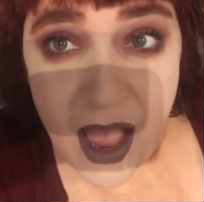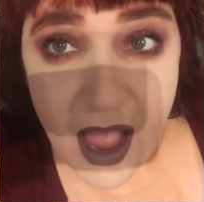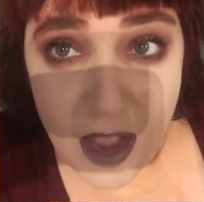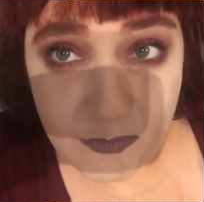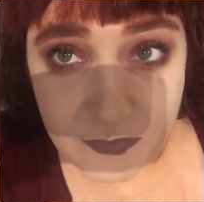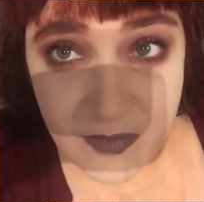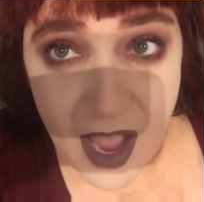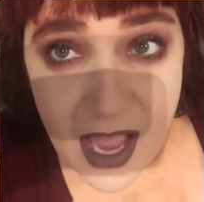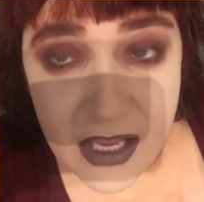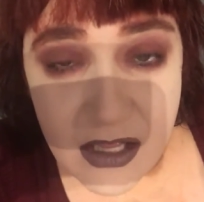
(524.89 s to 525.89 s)
how
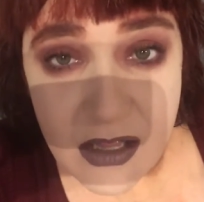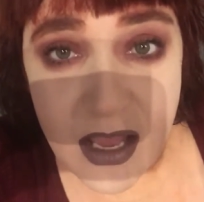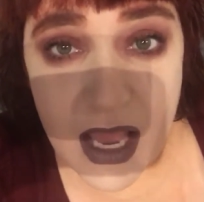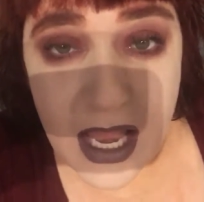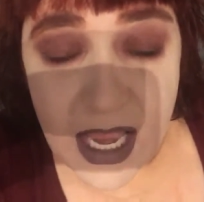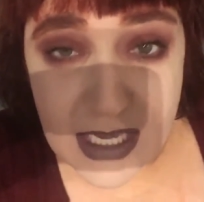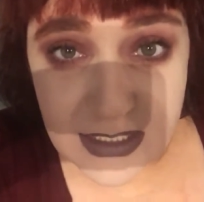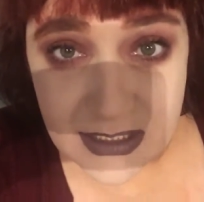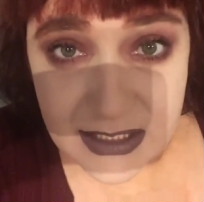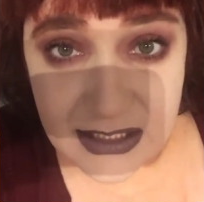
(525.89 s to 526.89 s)
vile and
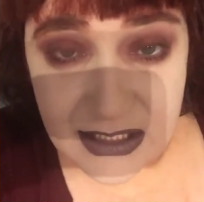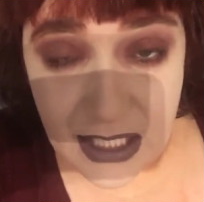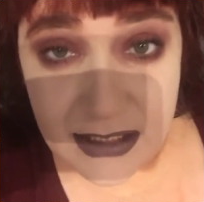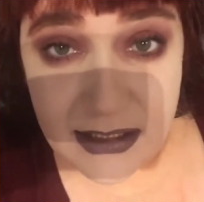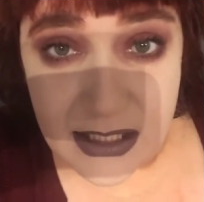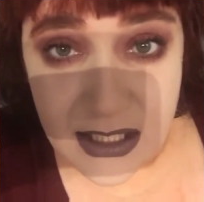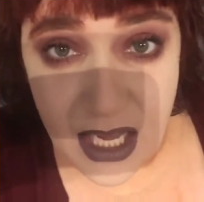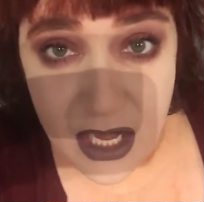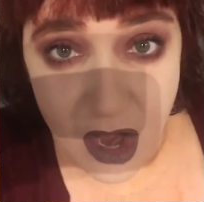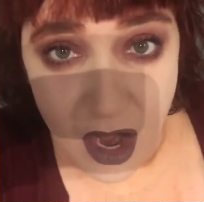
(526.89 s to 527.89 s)
disgusting
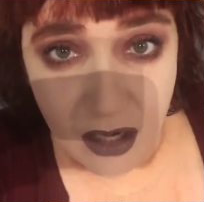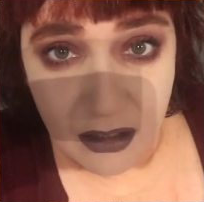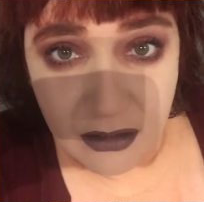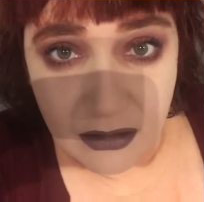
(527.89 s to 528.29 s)
they are